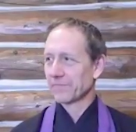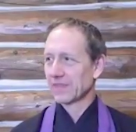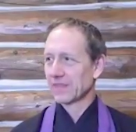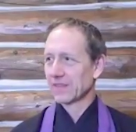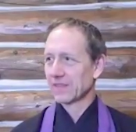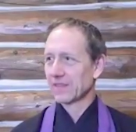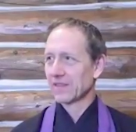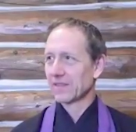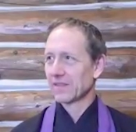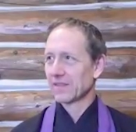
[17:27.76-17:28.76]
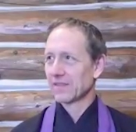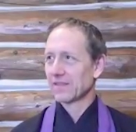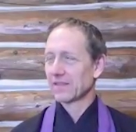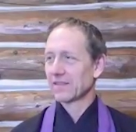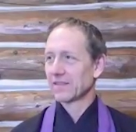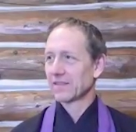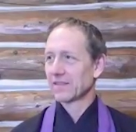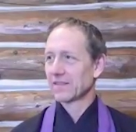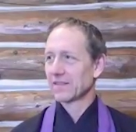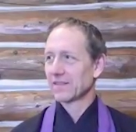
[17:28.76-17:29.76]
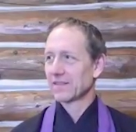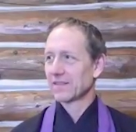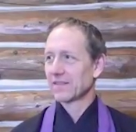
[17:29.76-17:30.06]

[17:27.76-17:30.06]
(silence)